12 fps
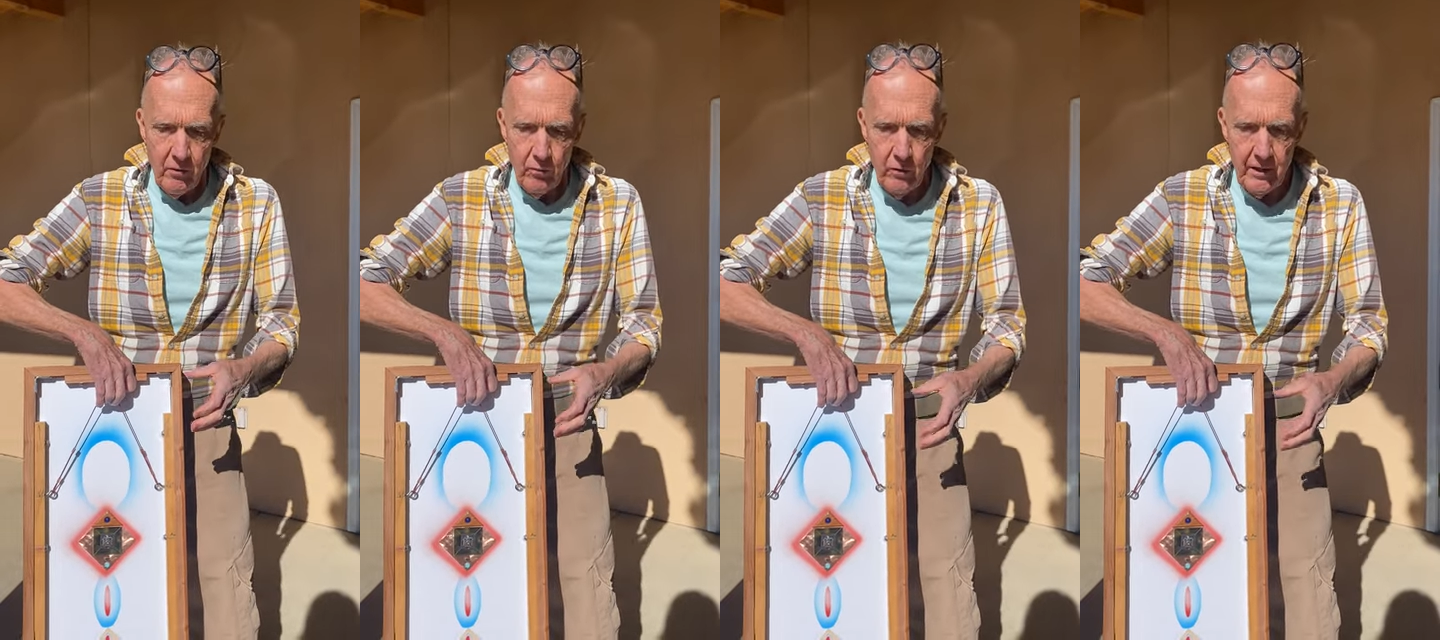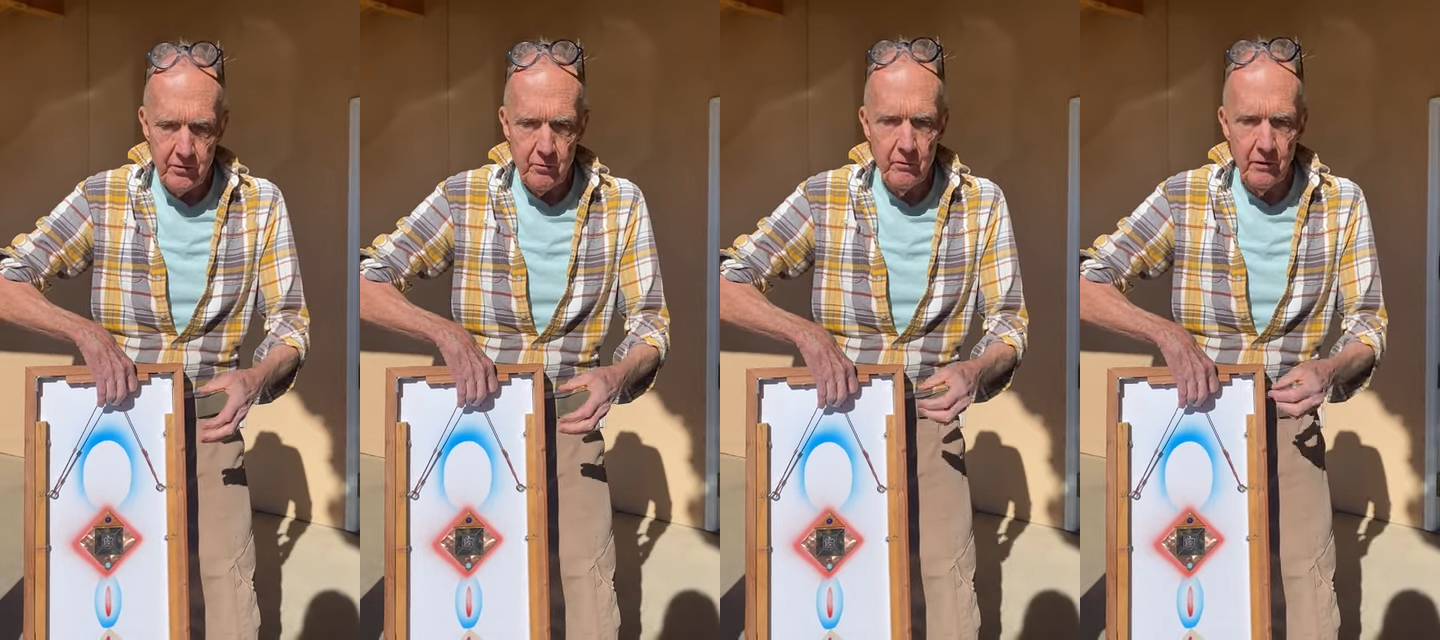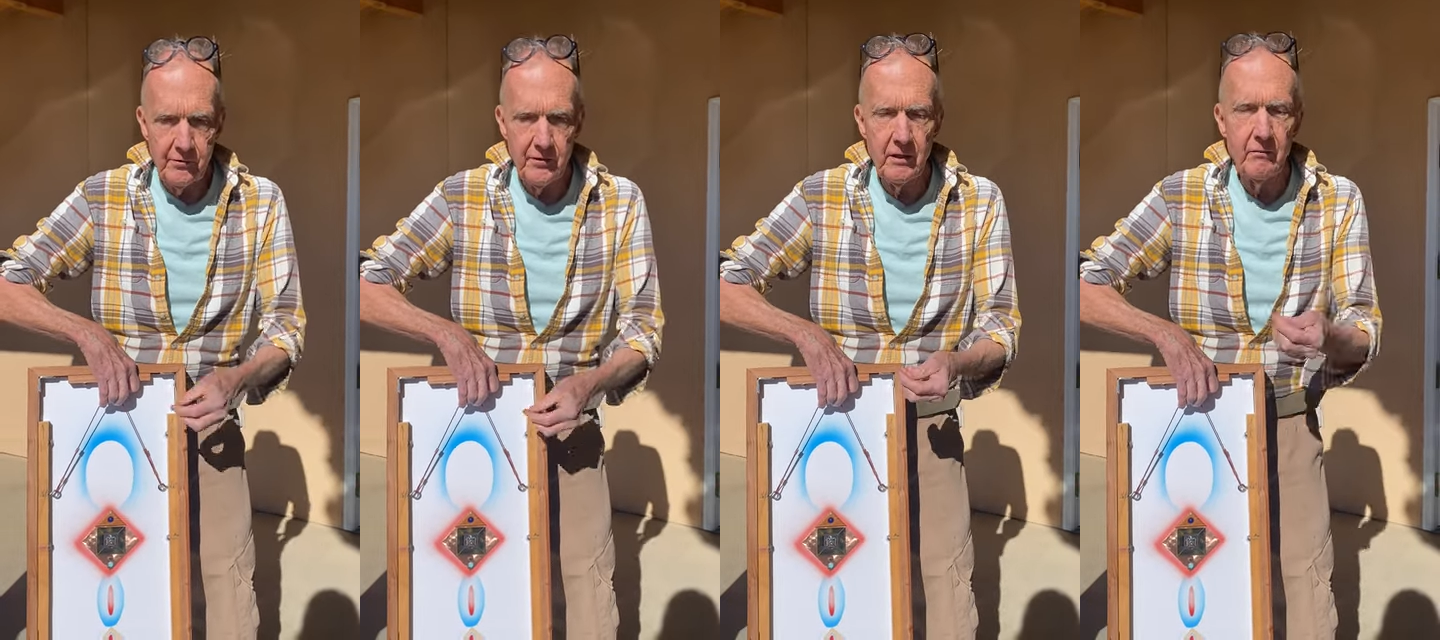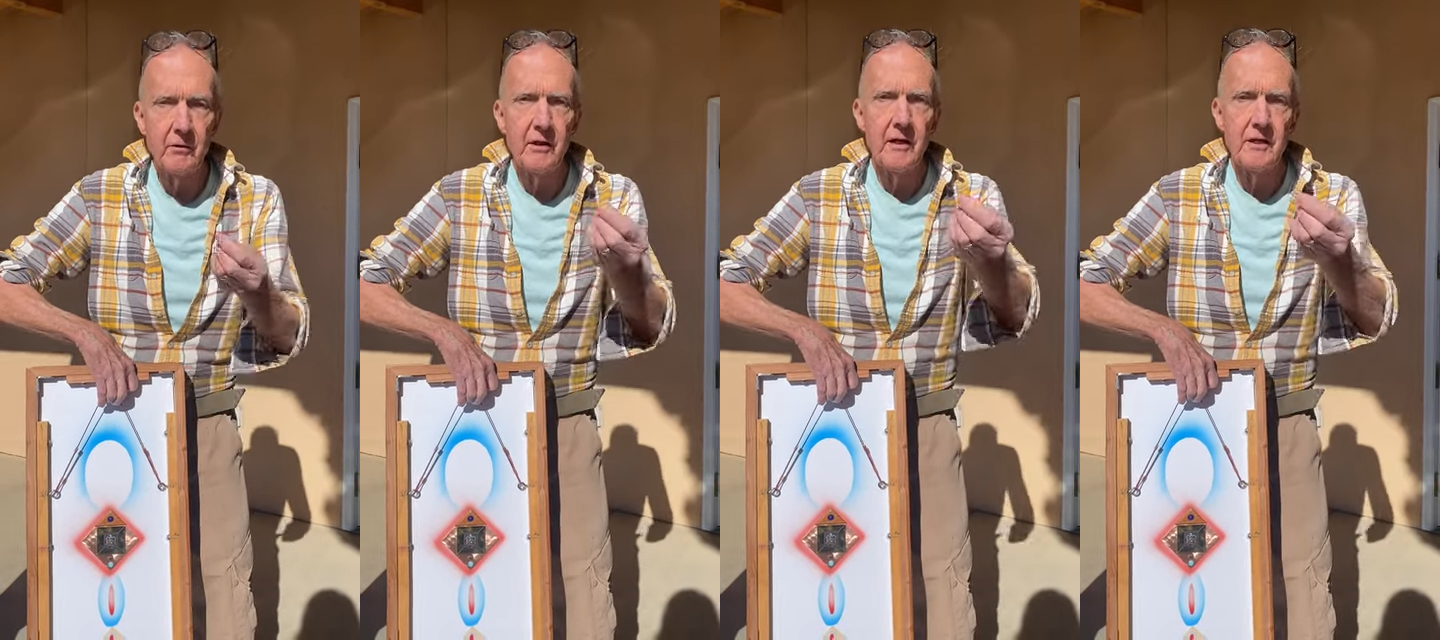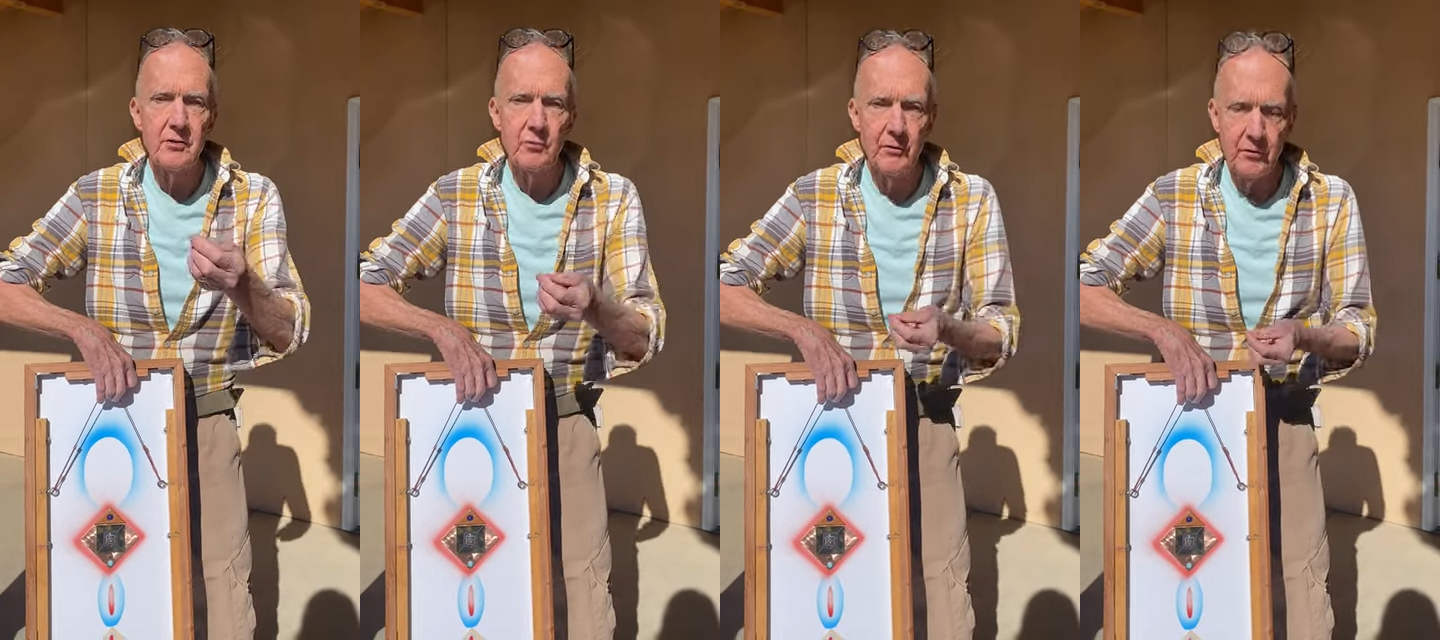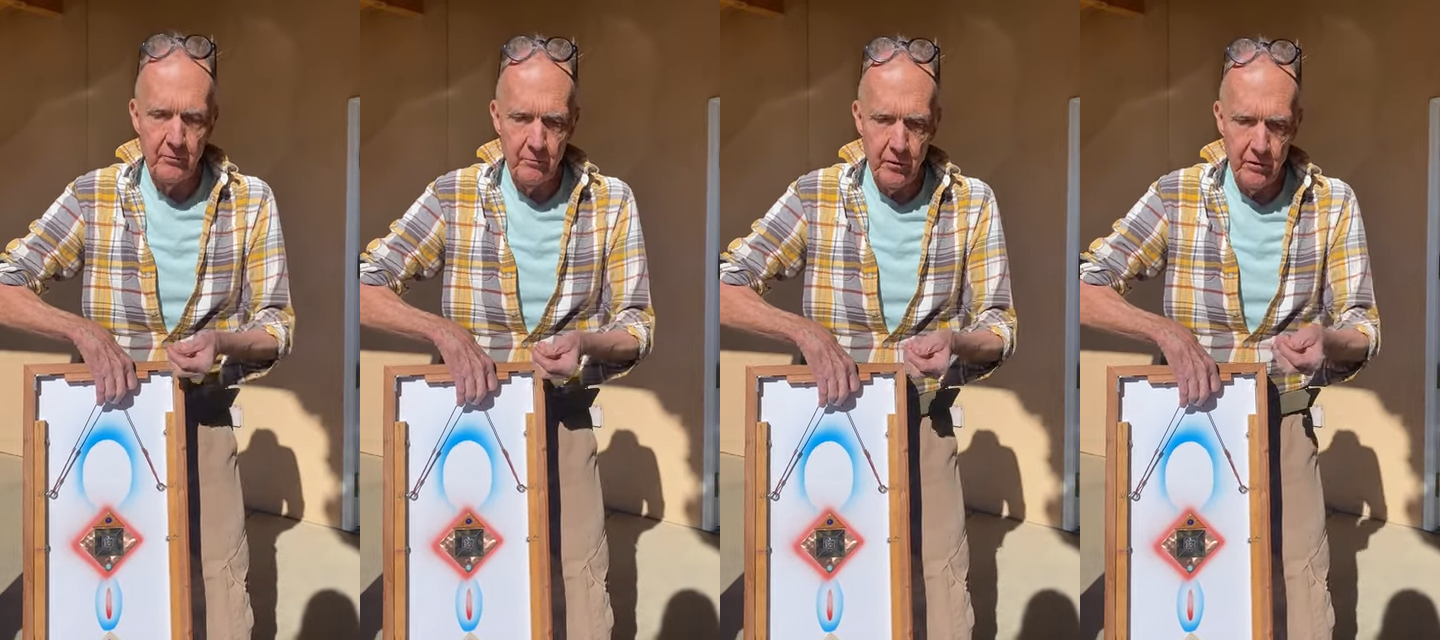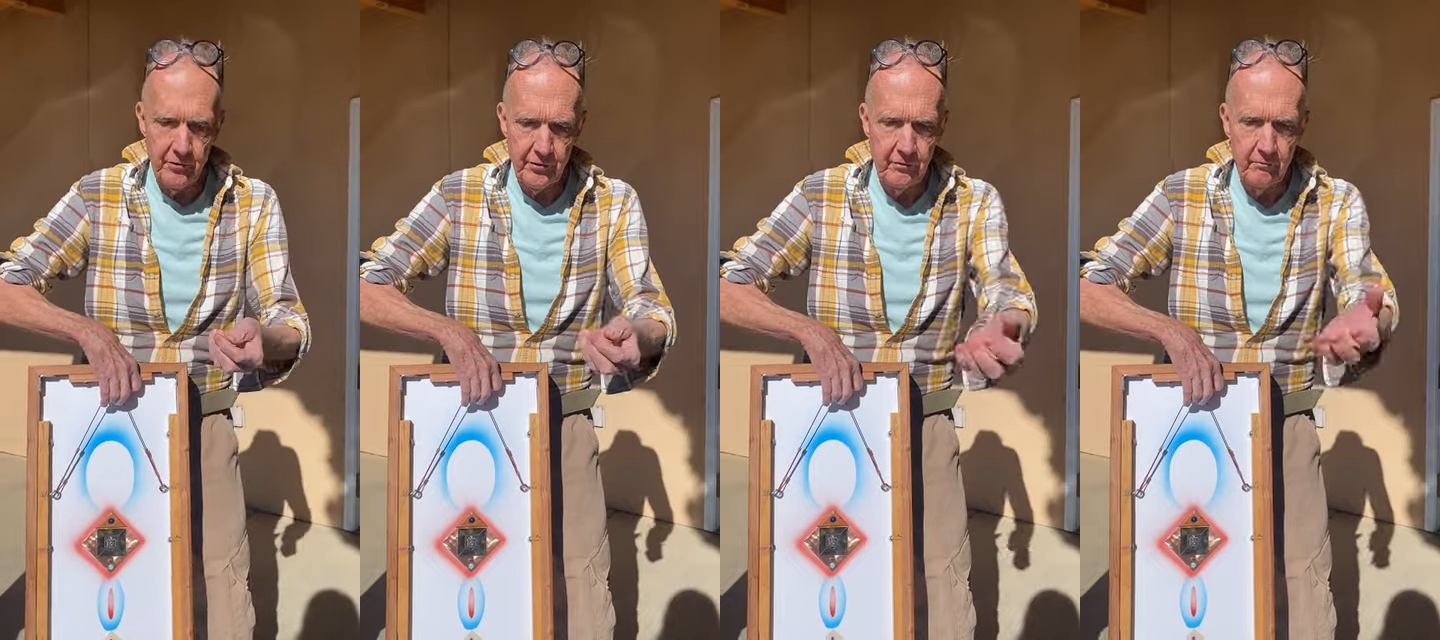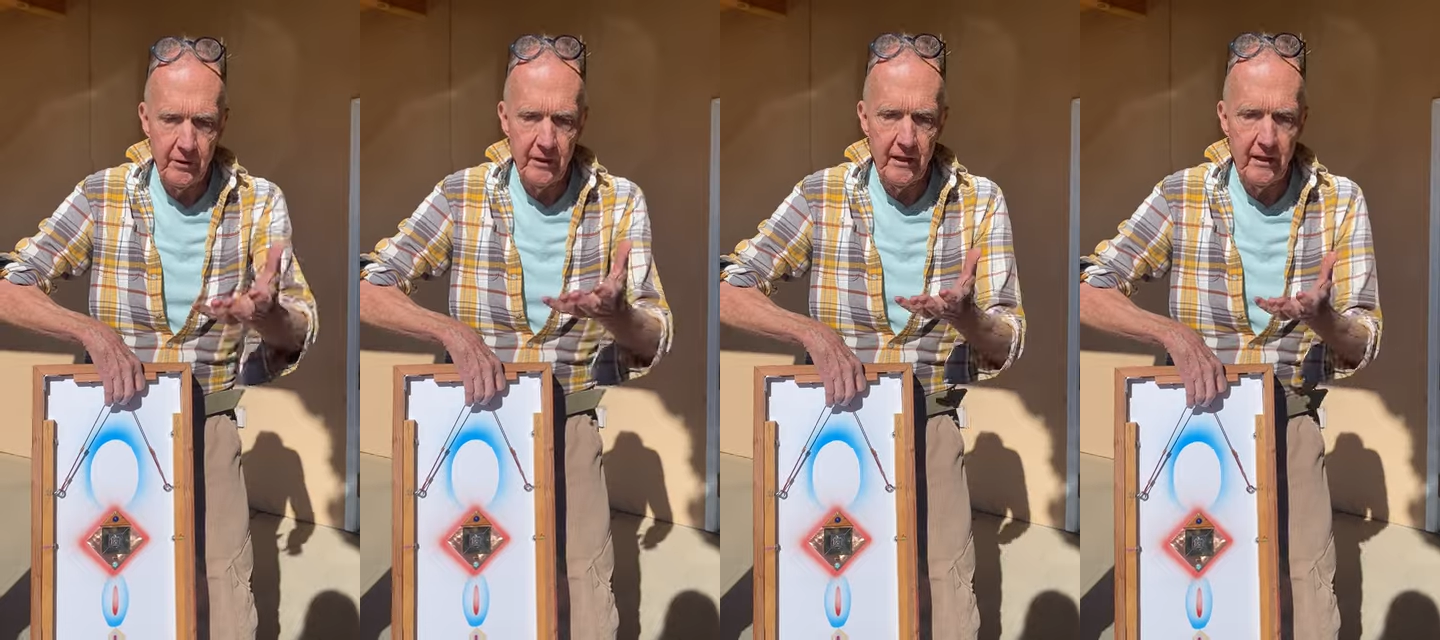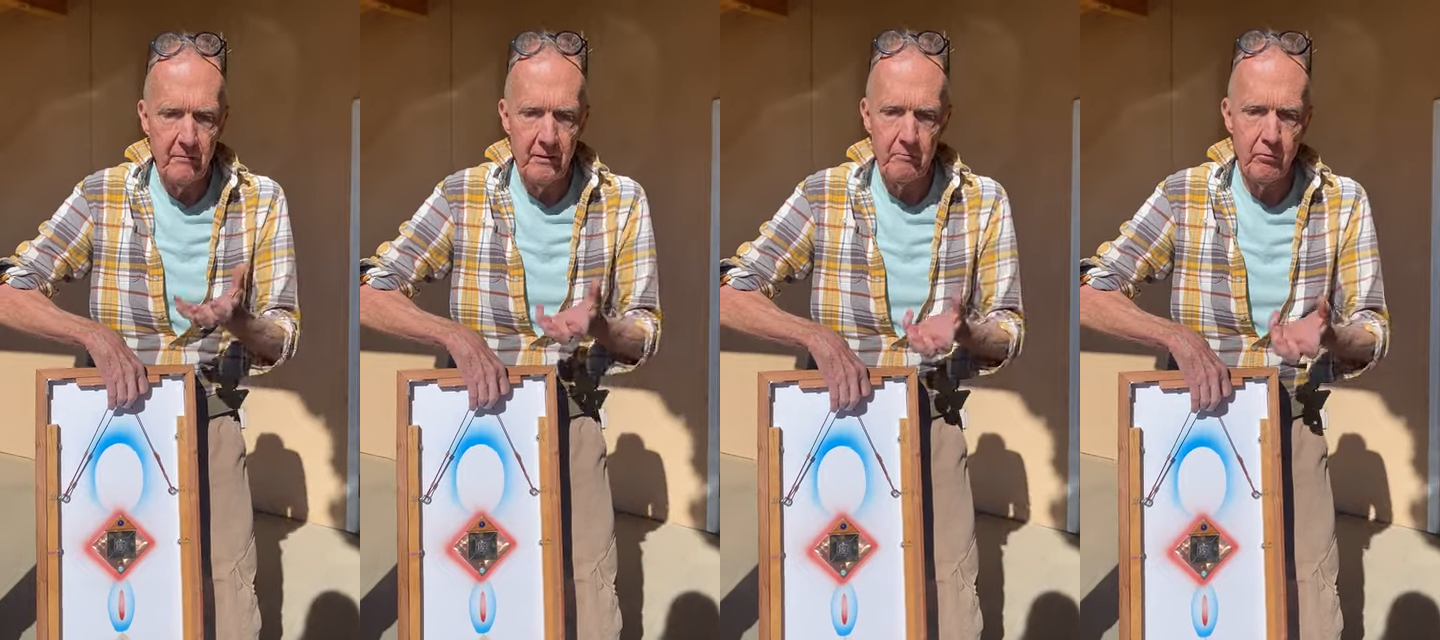which will synchronize with the person when they come in